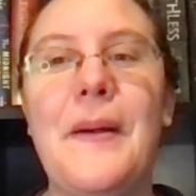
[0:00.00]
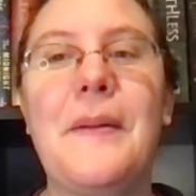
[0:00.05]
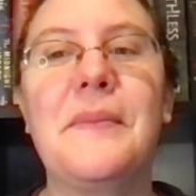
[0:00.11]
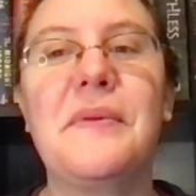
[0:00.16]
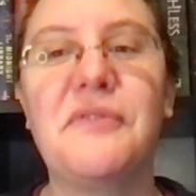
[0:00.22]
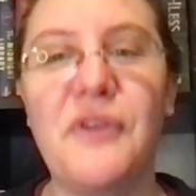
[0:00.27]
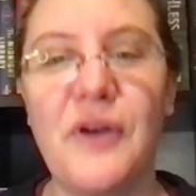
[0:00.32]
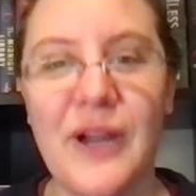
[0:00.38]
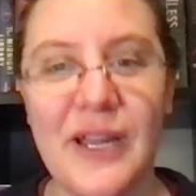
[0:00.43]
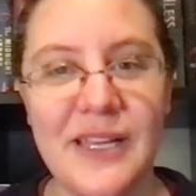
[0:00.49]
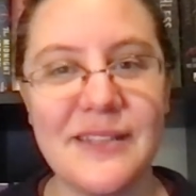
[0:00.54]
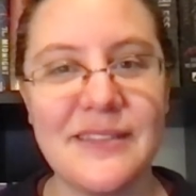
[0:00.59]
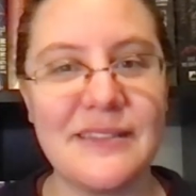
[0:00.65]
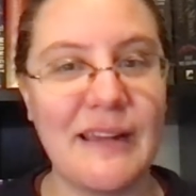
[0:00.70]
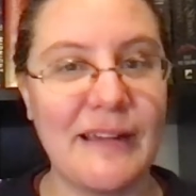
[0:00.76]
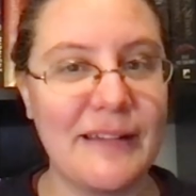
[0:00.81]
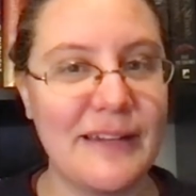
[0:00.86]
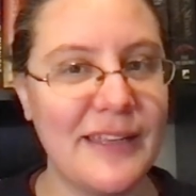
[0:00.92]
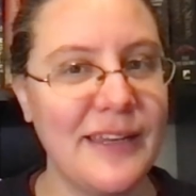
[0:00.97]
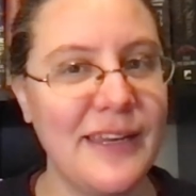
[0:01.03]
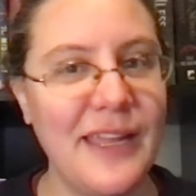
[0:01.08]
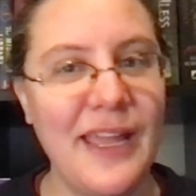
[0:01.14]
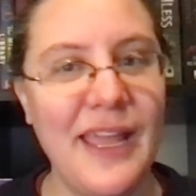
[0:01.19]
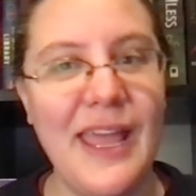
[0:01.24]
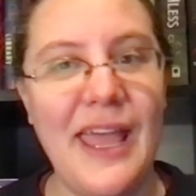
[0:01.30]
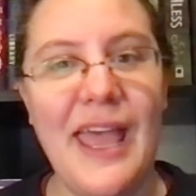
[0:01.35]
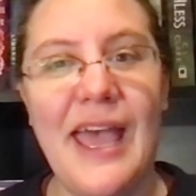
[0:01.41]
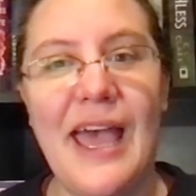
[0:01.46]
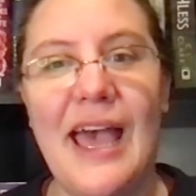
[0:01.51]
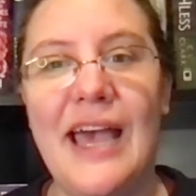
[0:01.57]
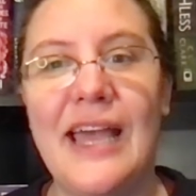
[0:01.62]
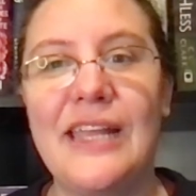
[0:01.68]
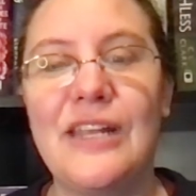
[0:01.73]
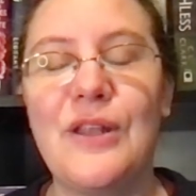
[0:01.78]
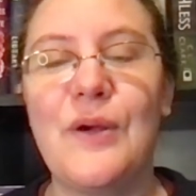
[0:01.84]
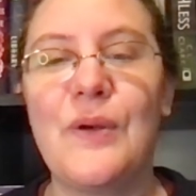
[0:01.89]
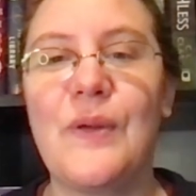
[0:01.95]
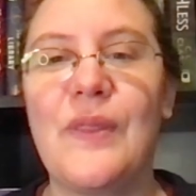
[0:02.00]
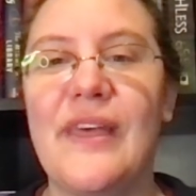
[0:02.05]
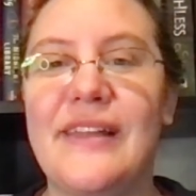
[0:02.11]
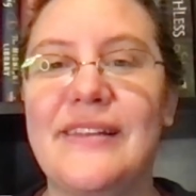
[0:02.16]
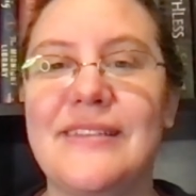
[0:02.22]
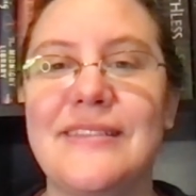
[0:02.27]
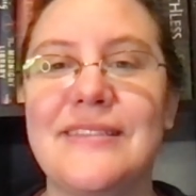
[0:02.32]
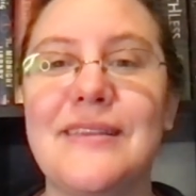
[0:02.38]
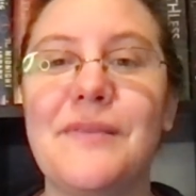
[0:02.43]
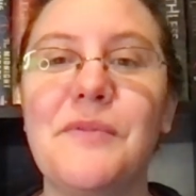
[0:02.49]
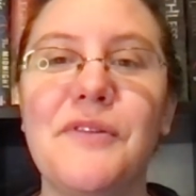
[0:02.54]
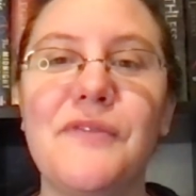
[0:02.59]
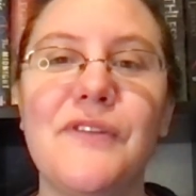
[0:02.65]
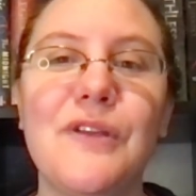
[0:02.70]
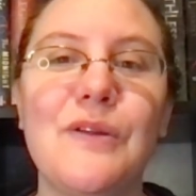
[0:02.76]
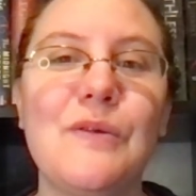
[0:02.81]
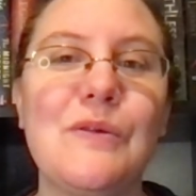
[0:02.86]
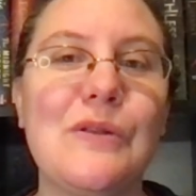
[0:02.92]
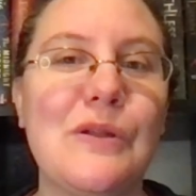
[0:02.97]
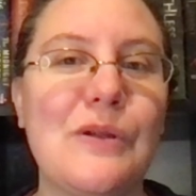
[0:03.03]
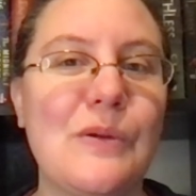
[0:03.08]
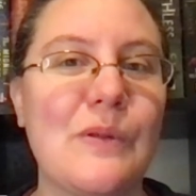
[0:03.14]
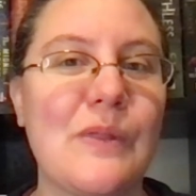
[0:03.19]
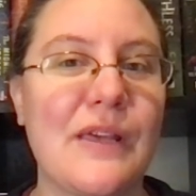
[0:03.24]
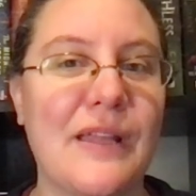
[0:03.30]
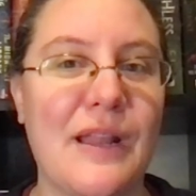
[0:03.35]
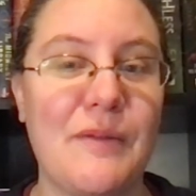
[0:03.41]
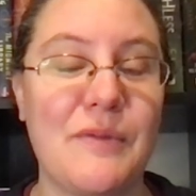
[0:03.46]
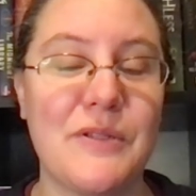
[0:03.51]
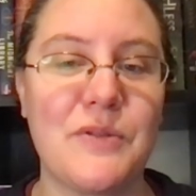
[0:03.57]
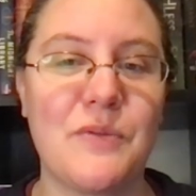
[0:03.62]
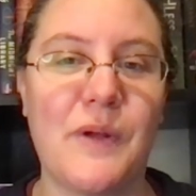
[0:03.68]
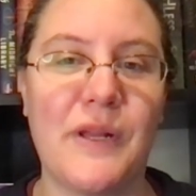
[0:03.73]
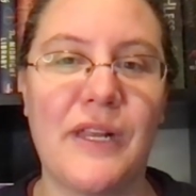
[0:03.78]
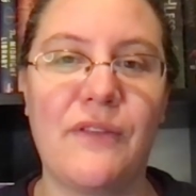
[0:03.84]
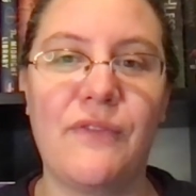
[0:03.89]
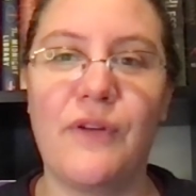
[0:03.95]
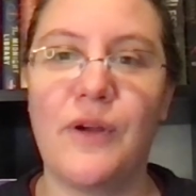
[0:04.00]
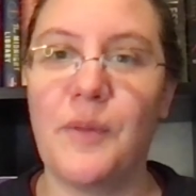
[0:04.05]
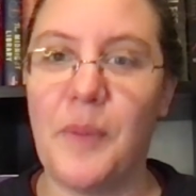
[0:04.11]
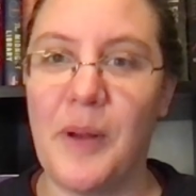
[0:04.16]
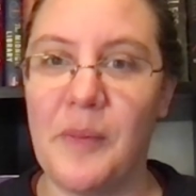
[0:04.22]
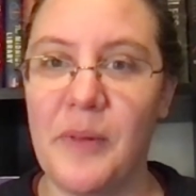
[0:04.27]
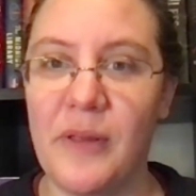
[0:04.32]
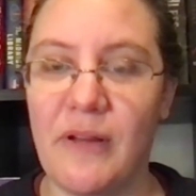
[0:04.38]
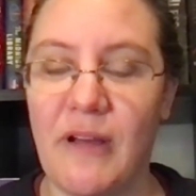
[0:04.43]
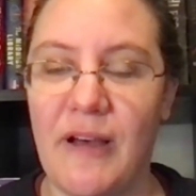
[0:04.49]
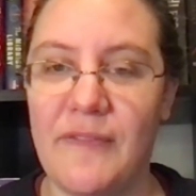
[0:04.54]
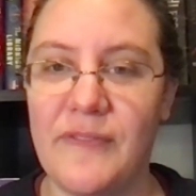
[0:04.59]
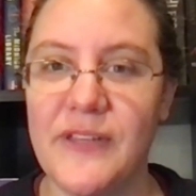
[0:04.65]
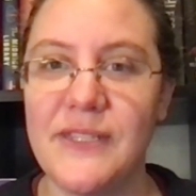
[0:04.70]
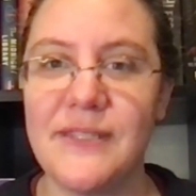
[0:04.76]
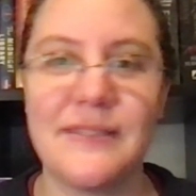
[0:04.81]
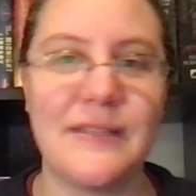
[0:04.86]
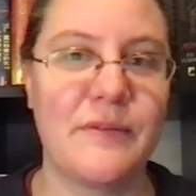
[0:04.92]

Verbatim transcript: Before I started, I know that some of you knew that I was running for a public office,